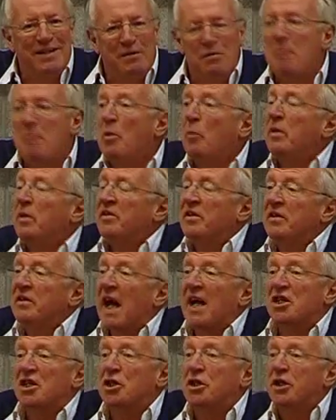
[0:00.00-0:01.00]
Remember, we didn't
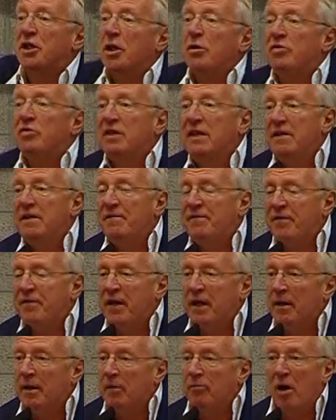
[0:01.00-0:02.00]
actually go to give
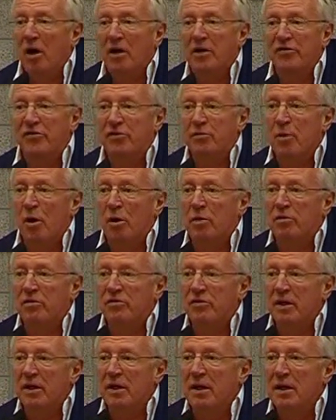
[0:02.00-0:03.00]
the Iraqis
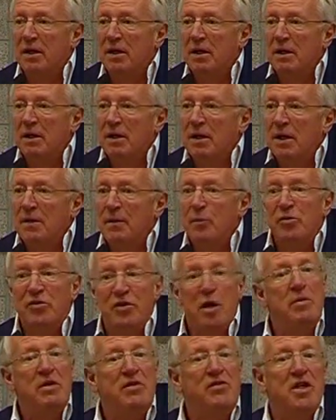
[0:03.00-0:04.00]
democracy. There was
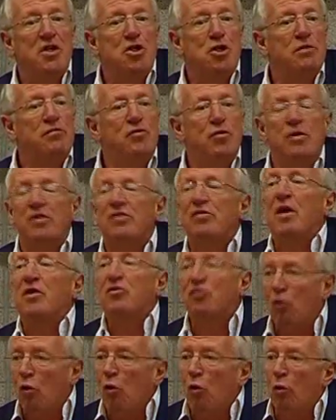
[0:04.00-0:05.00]
no intention of doing so
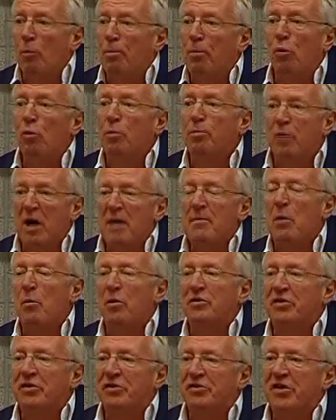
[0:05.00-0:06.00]
at all. Paul Bremer
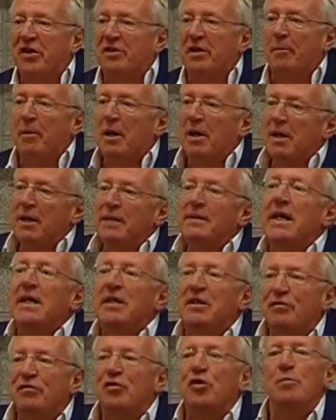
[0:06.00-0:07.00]
wanted to set up
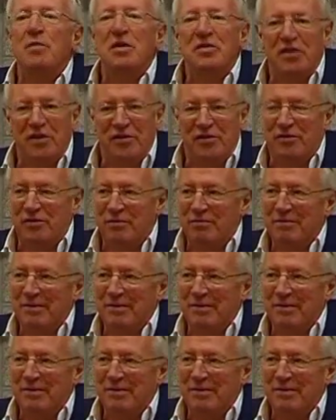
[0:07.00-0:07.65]
native committees.